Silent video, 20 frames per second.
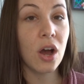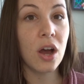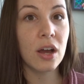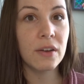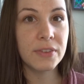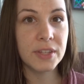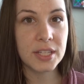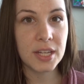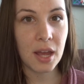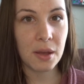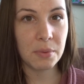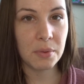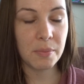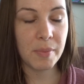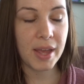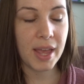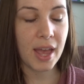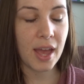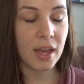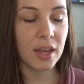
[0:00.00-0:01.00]
off the top of
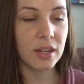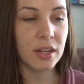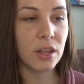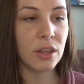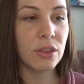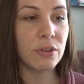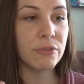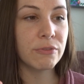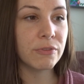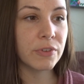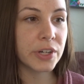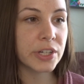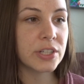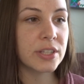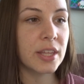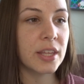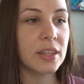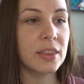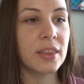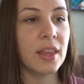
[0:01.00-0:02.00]
my head, the
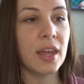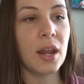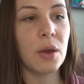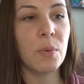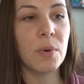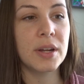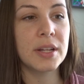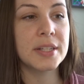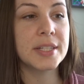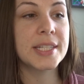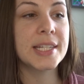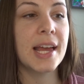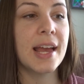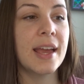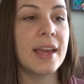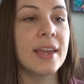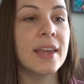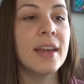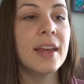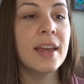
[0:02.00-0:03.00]
first thing that I wanna
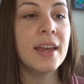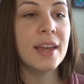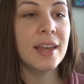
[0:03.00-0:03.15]
say